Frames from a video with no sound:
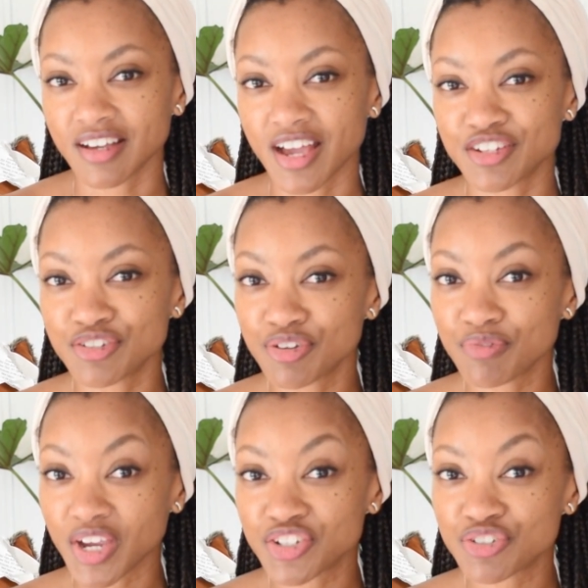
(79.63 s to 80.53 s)
I do
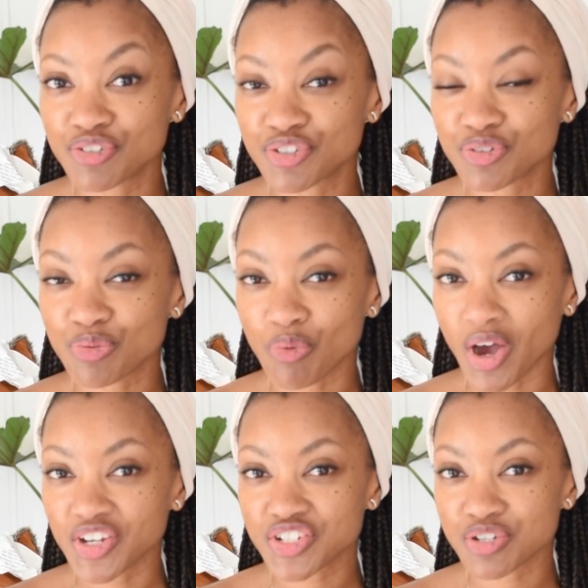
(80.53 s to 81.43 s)
invite you to
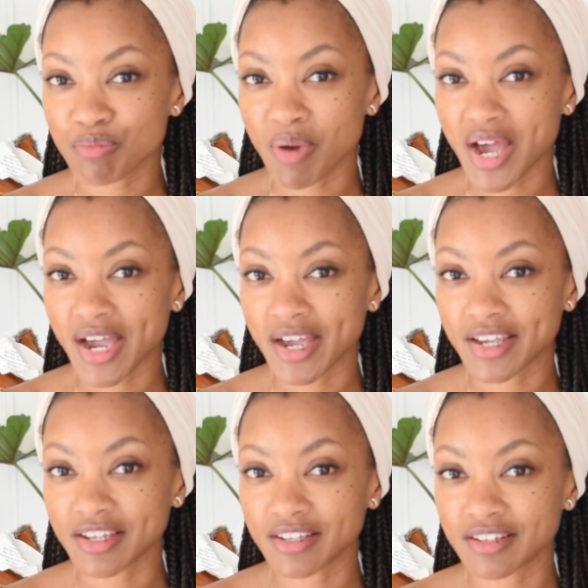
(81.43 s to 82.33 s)
watch
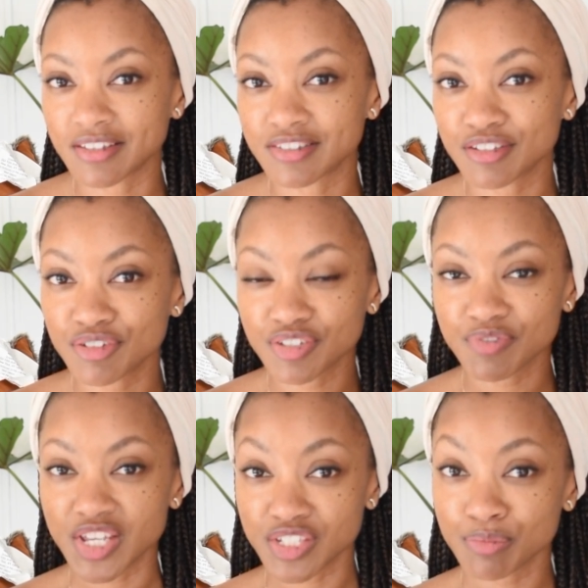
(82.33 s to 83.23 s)
my series of
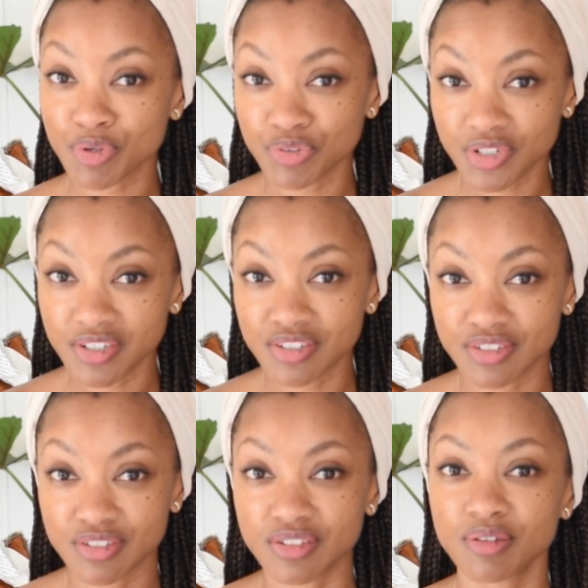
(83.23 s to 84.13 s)

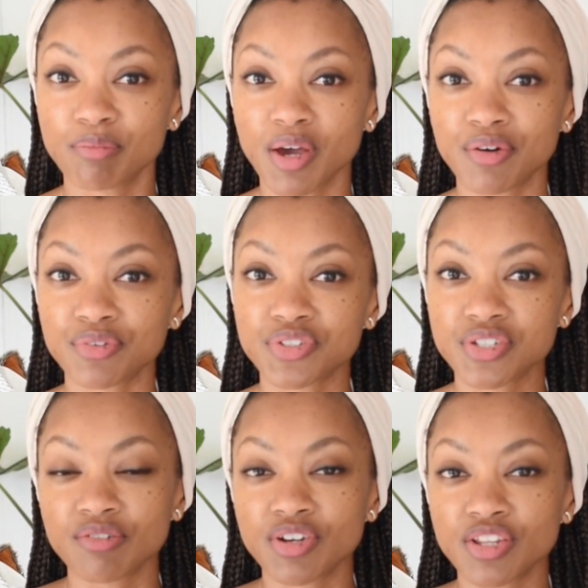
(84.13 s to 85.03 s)
testimonies about
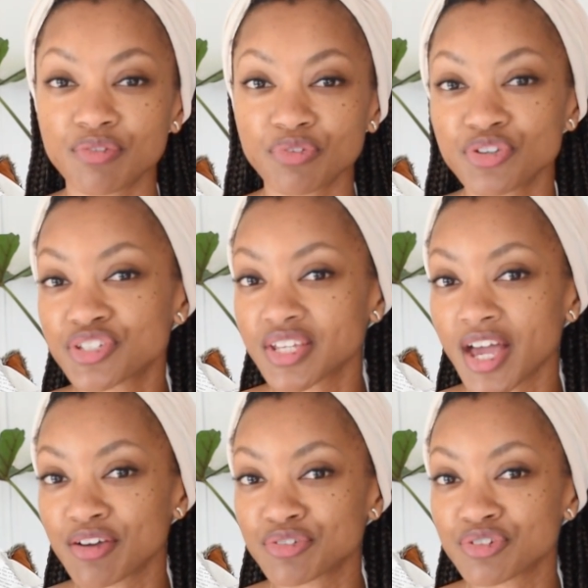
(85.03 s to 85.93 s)
one of the first
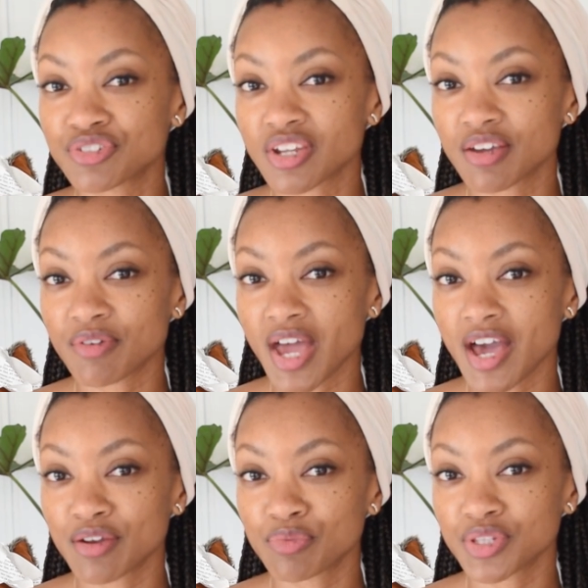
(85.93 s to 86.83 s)
encounters that I've
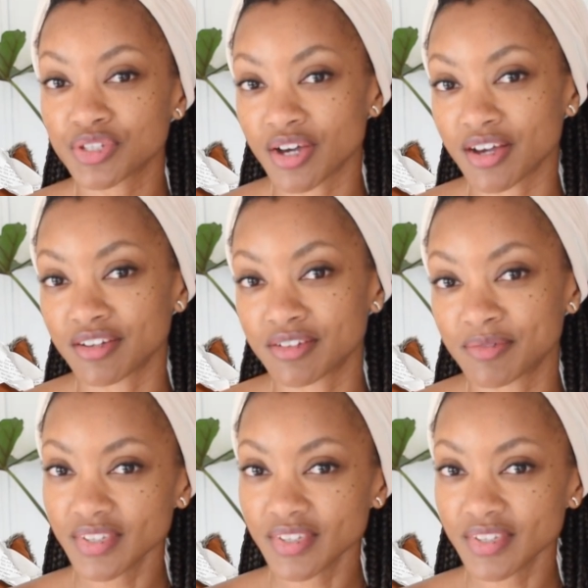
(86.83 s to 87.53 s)
had with God